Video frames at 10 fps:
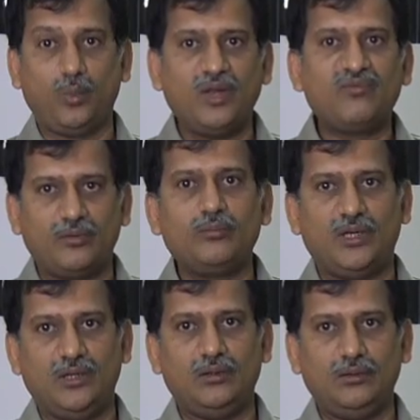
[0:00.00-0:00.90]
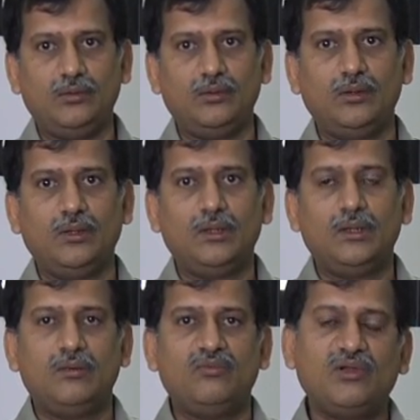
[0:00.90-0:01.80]
away from Gir.
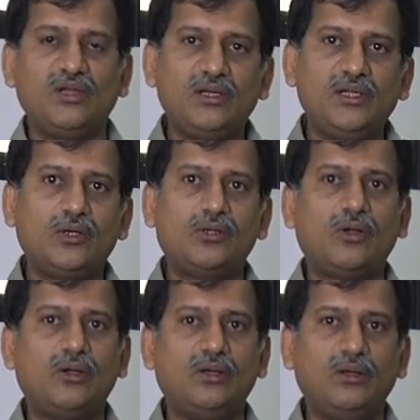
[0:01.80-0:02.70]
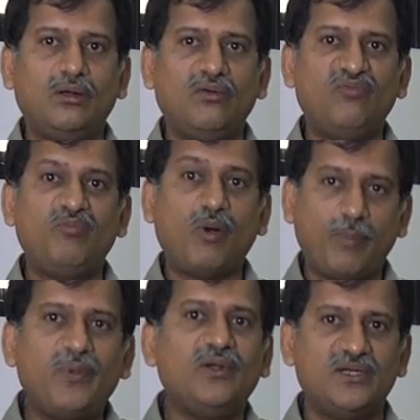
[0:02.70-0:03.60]
We really are talking of
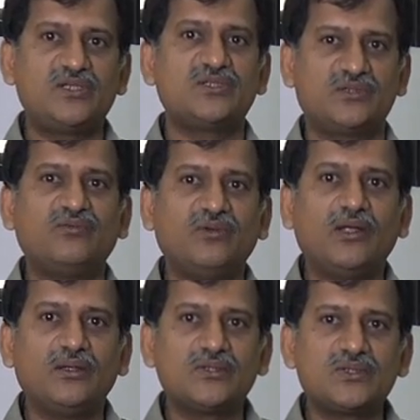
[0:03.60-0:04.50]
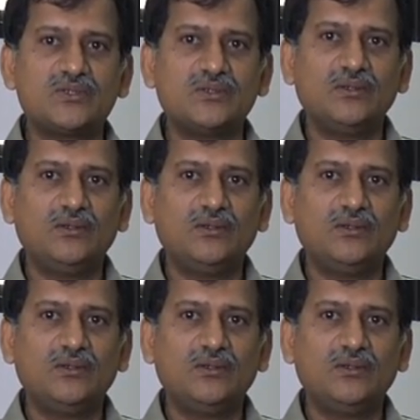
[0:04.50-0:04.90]
populations of lions.